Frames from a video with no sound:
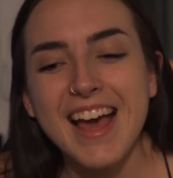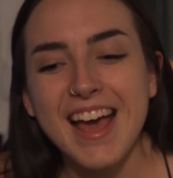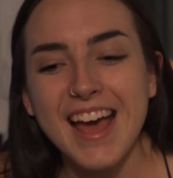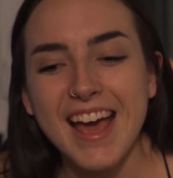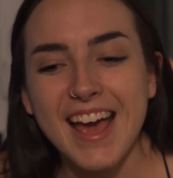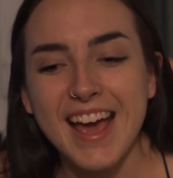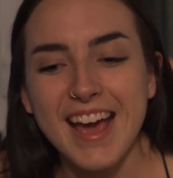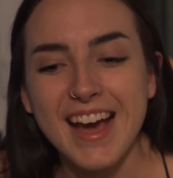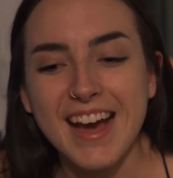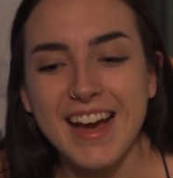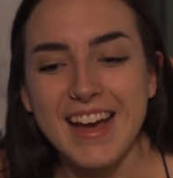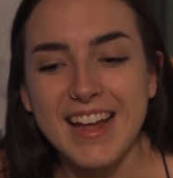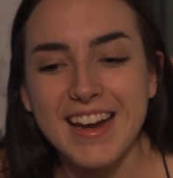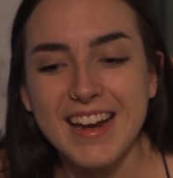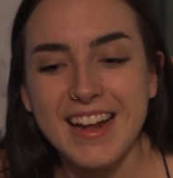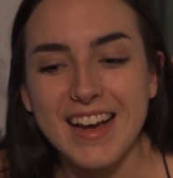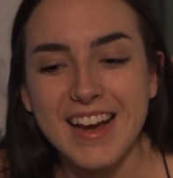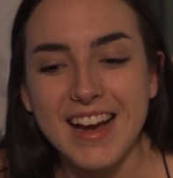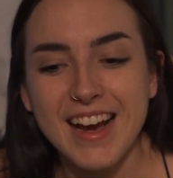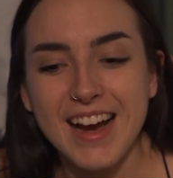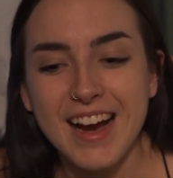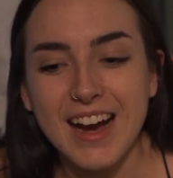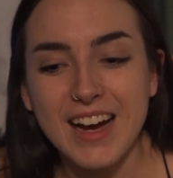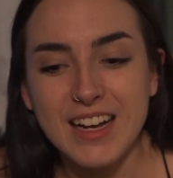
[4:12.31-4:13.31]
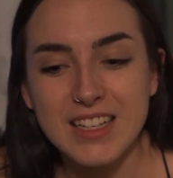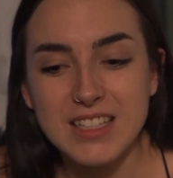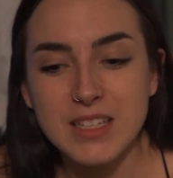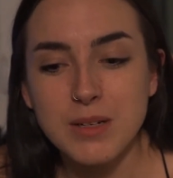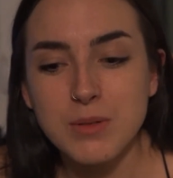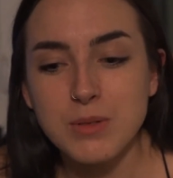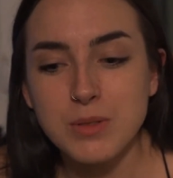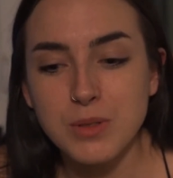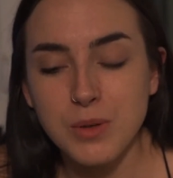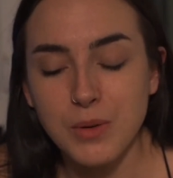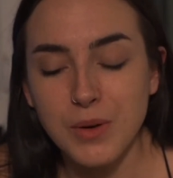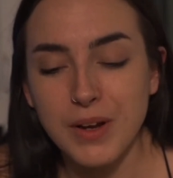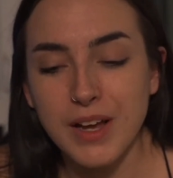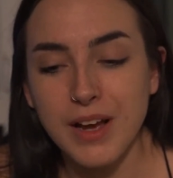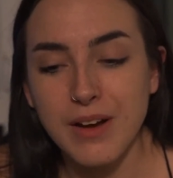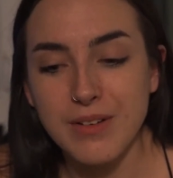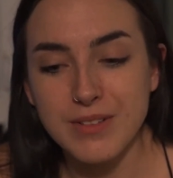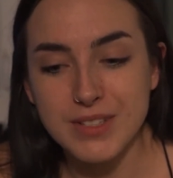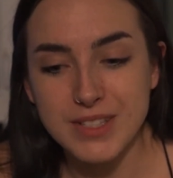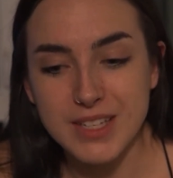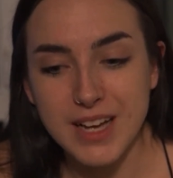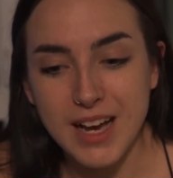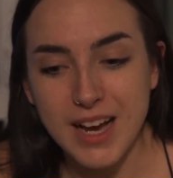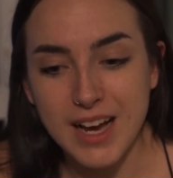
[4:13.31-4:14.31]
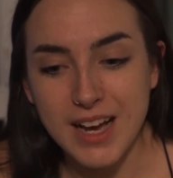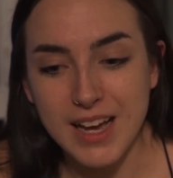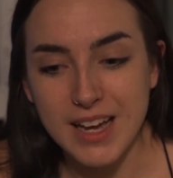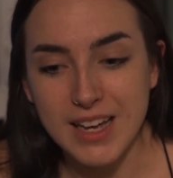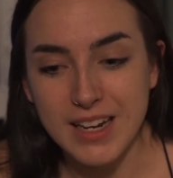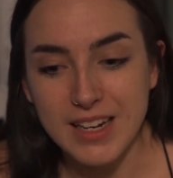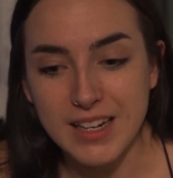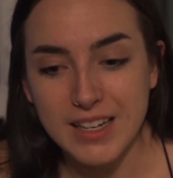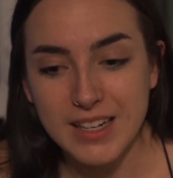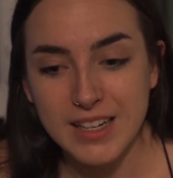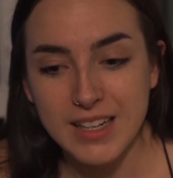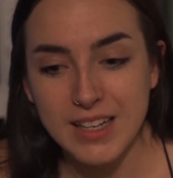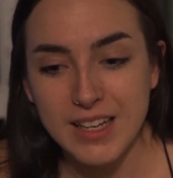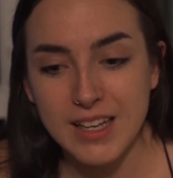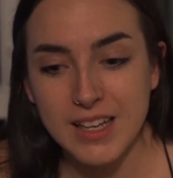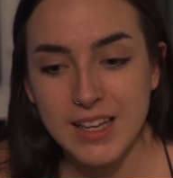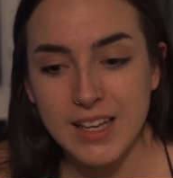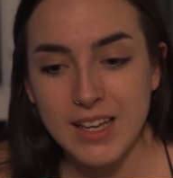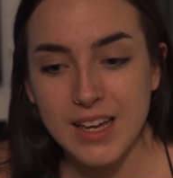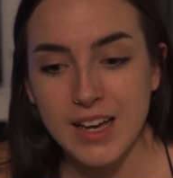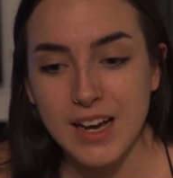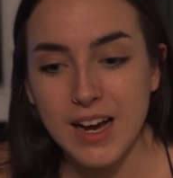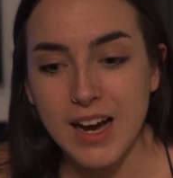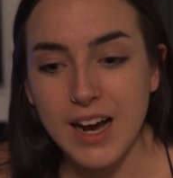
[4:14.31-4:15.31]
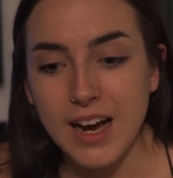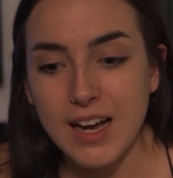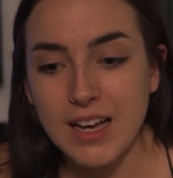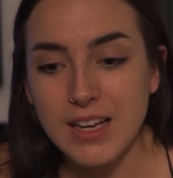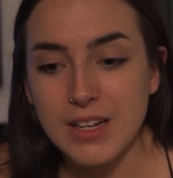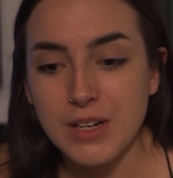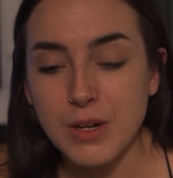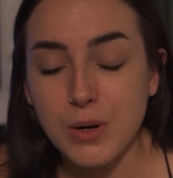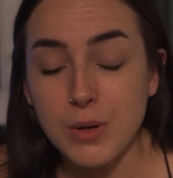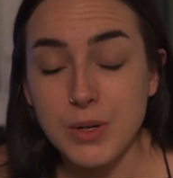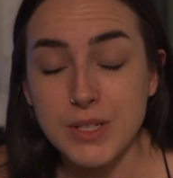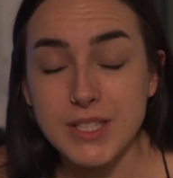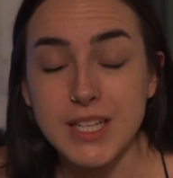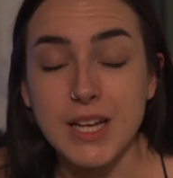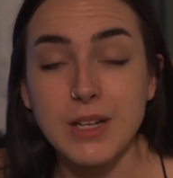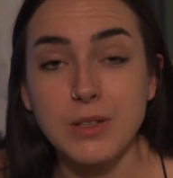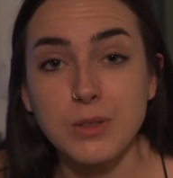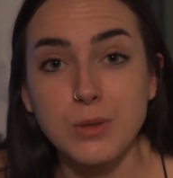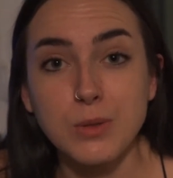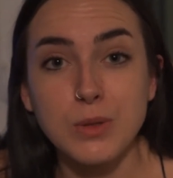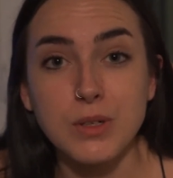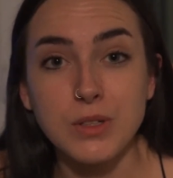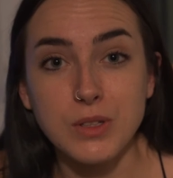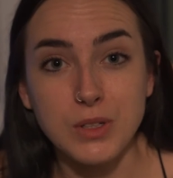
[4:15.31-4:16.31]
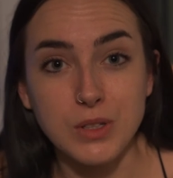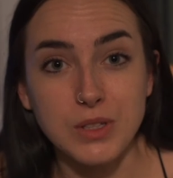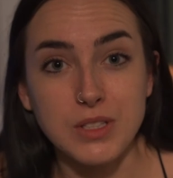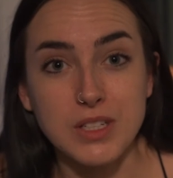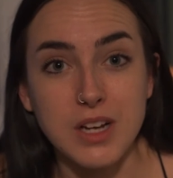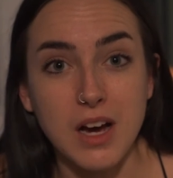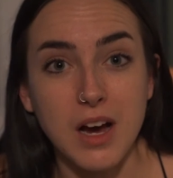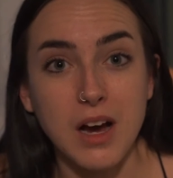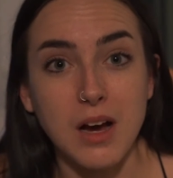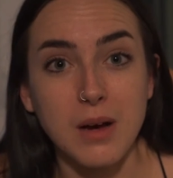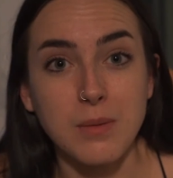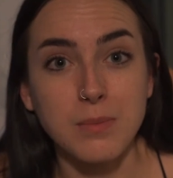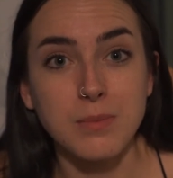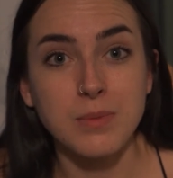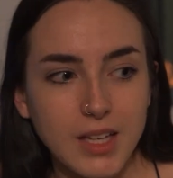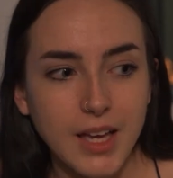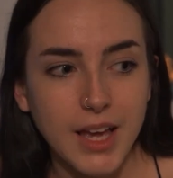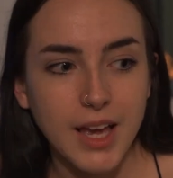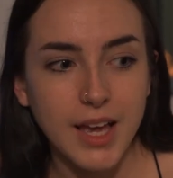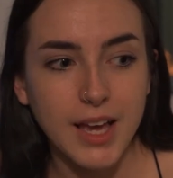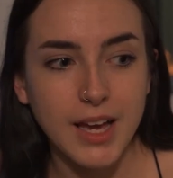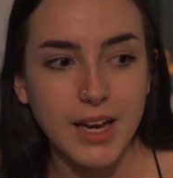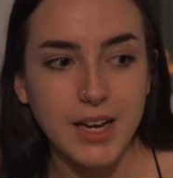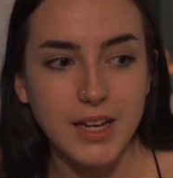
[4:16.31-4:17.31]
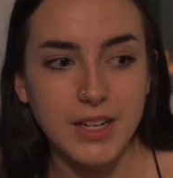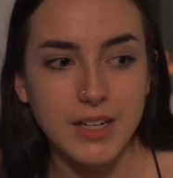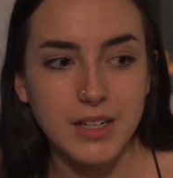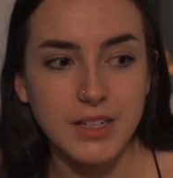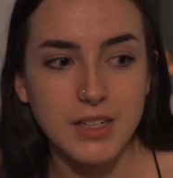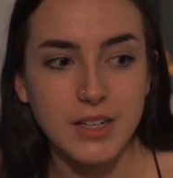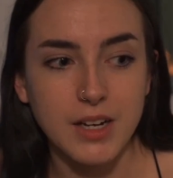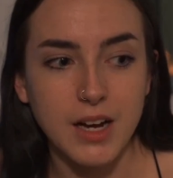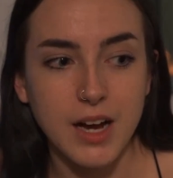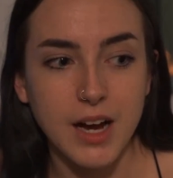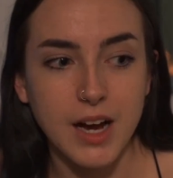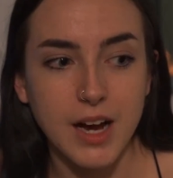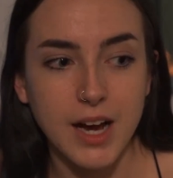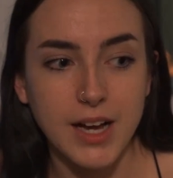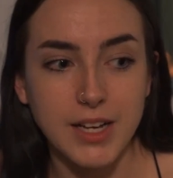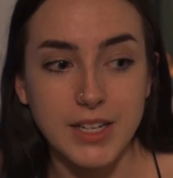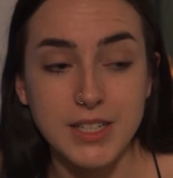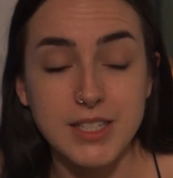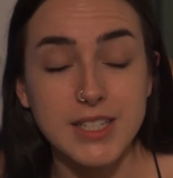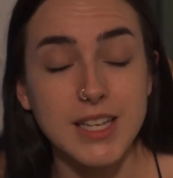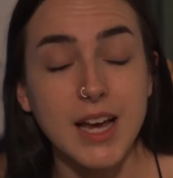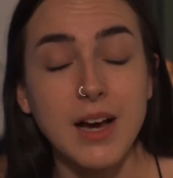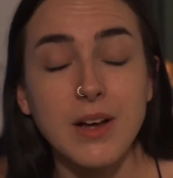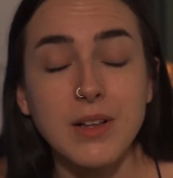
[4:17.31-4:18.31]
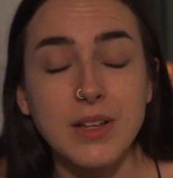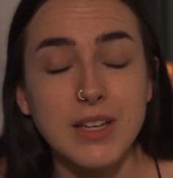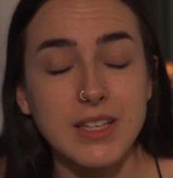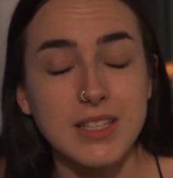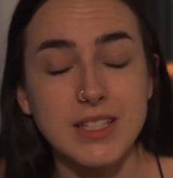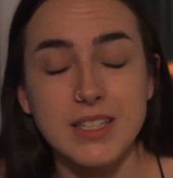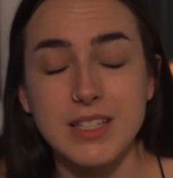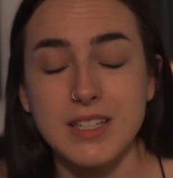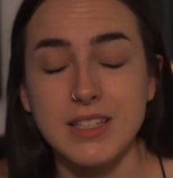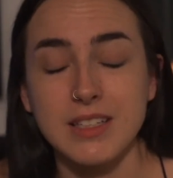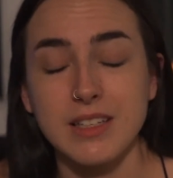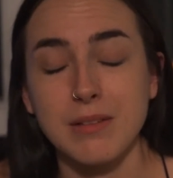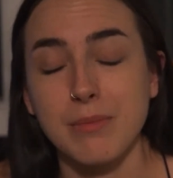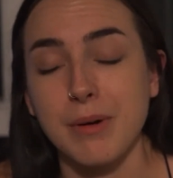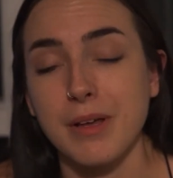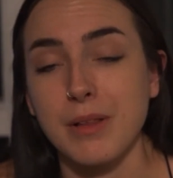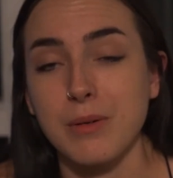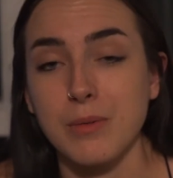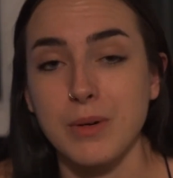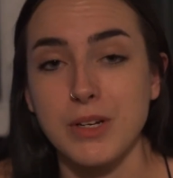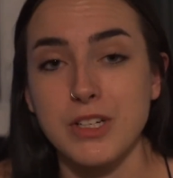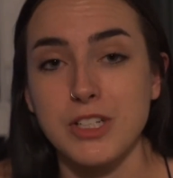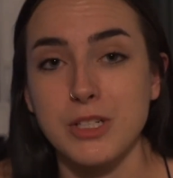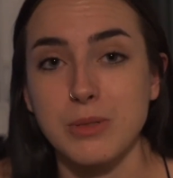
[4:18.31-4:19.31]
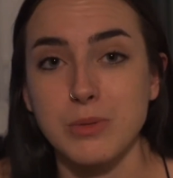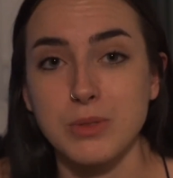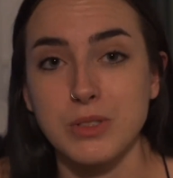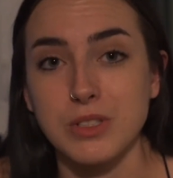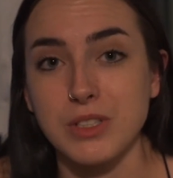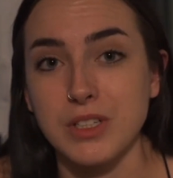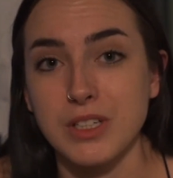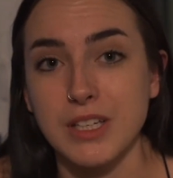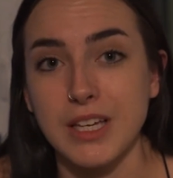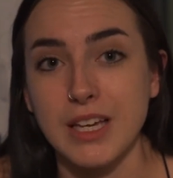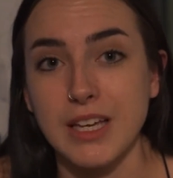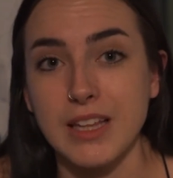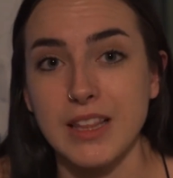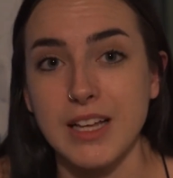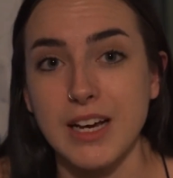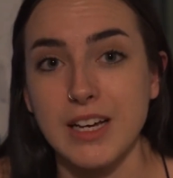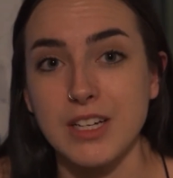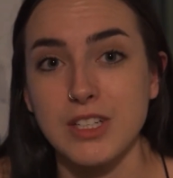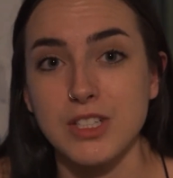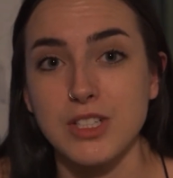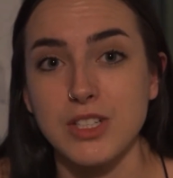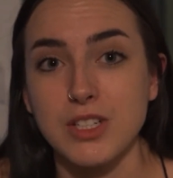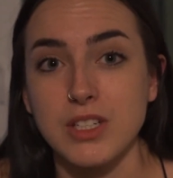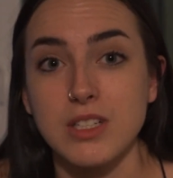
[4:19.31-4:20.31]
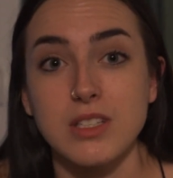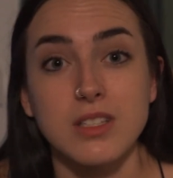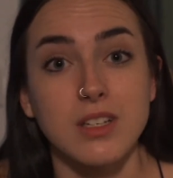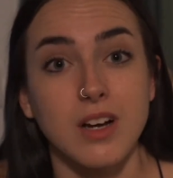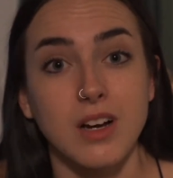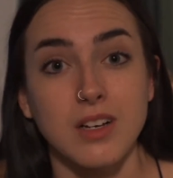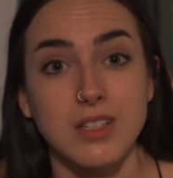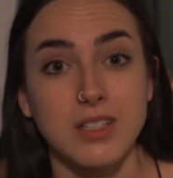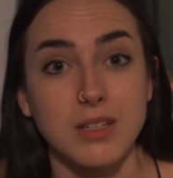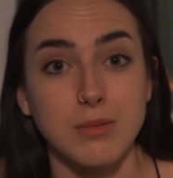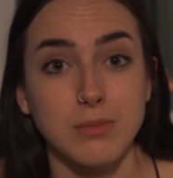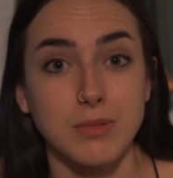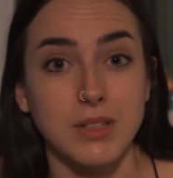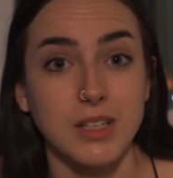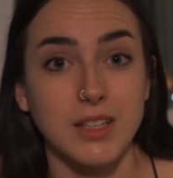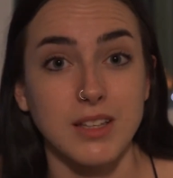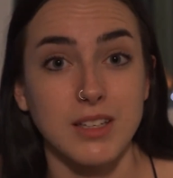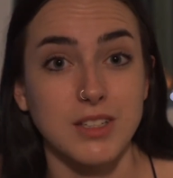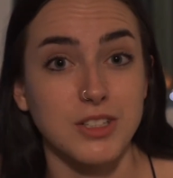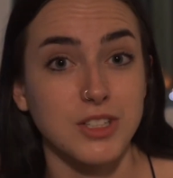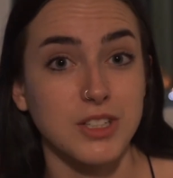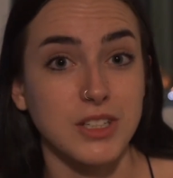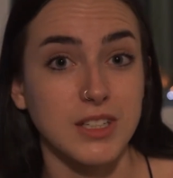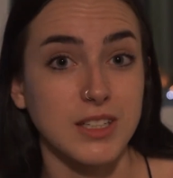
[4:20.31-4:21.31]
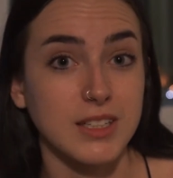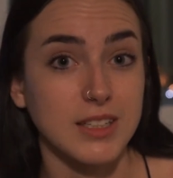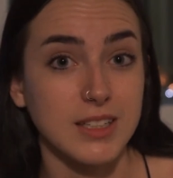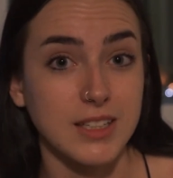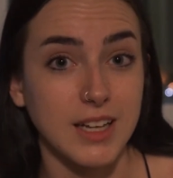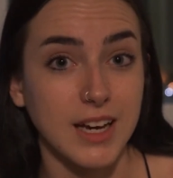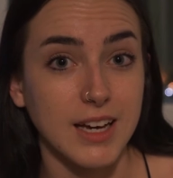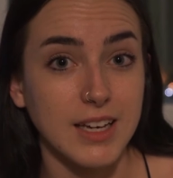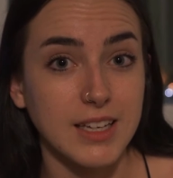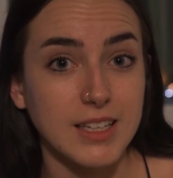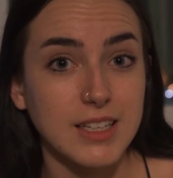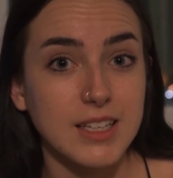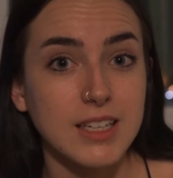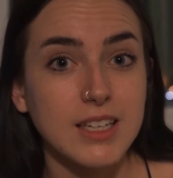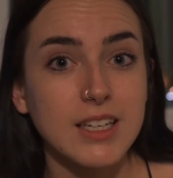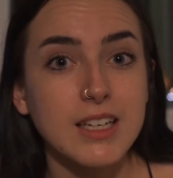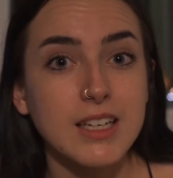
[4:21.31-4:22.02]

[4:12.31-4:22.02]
And as I was going outside, I noticed that Luna looked up, and I could tell instantly by the way she was looking that she saw something that she didn't like.